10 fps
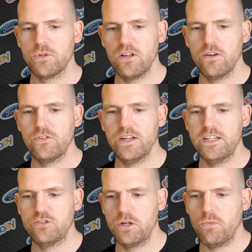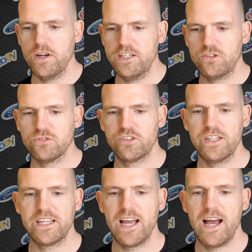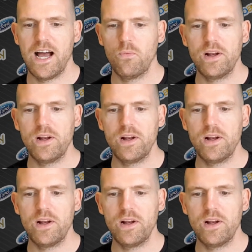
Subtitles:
lot of the history and what he's done to the car.